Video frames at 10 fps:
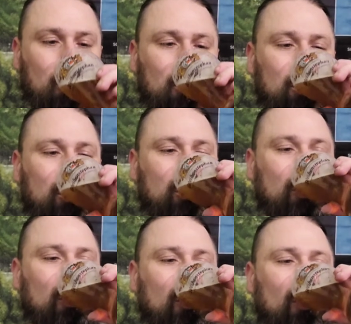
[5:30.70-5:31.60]

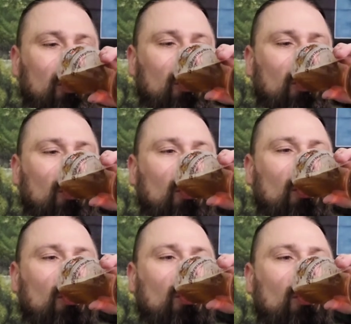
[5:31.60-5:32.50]

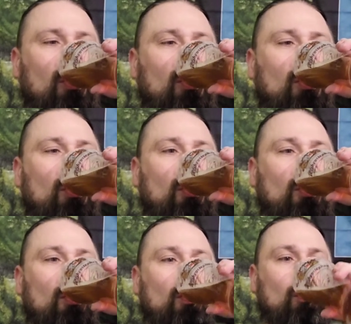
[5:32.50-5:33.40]

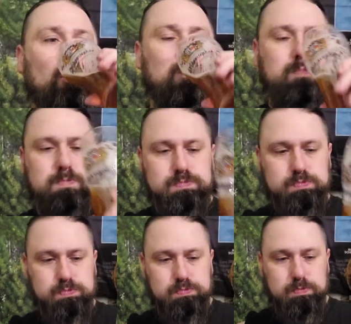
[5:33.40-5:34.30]

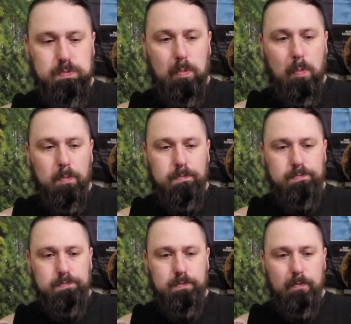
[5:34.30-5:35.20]

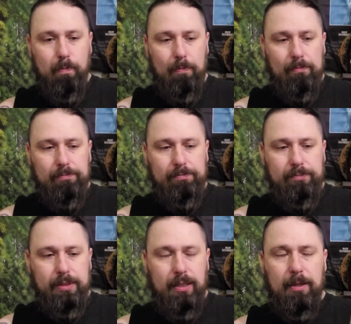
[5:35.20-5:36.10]

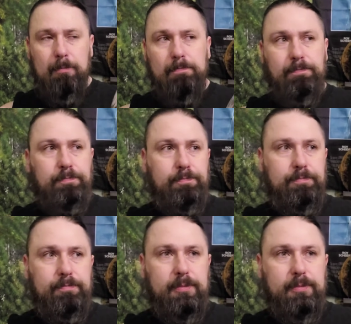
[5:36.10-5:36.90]
[no speech]